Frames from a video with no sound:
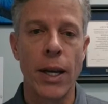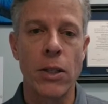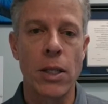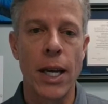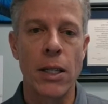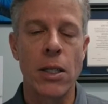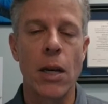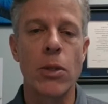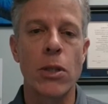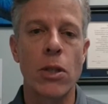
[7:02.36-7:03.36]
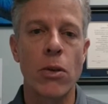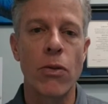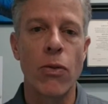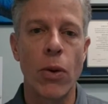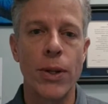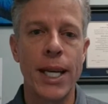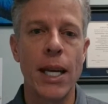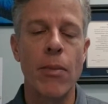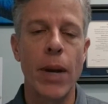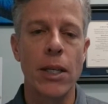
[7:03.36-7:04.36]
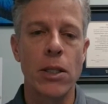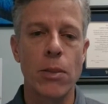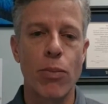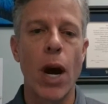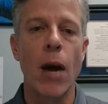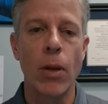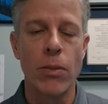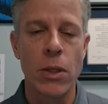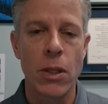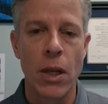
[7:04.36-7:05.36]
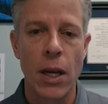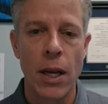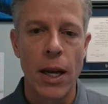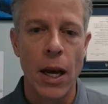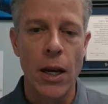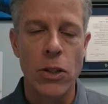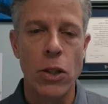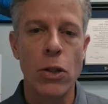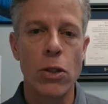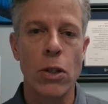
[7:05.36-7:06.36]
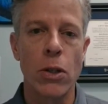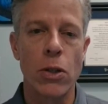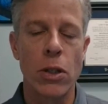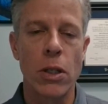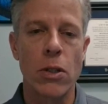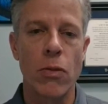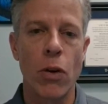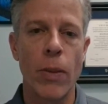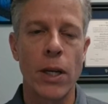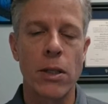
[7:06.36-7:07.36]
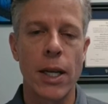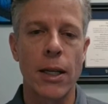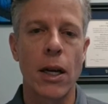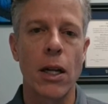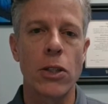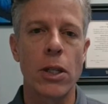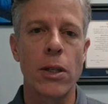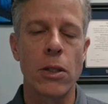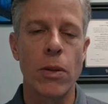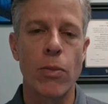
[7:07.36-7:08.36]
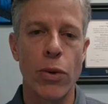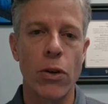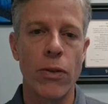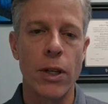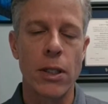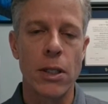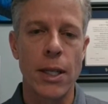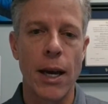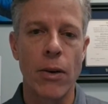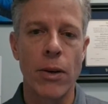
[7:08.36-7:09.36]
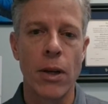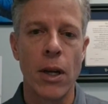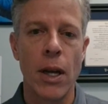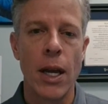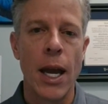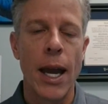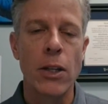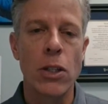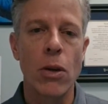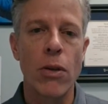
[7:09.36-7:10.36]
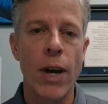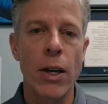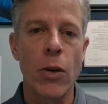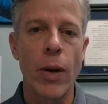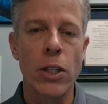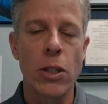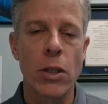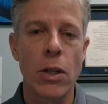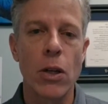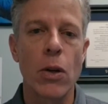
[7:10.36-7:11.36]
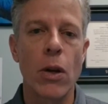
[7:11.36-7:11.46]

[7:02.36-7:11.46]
as a substitute for database problems. Uh, it's a new solution. It's a robust technology that's been proven and sound. And so the valuation,